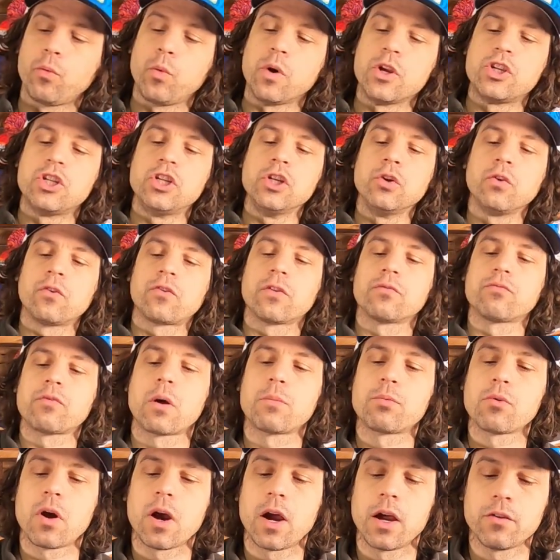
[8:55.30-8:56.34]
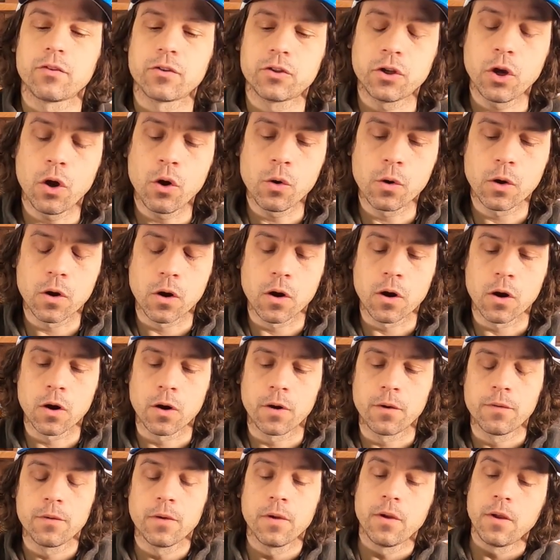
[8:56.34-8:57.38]
which use the rubberized toe
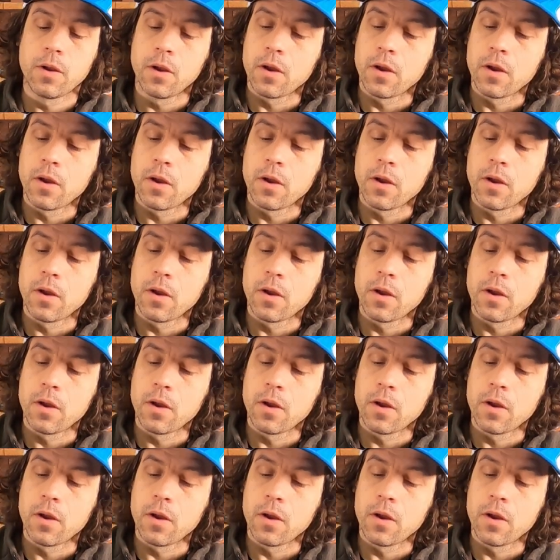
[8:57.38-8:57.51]
guard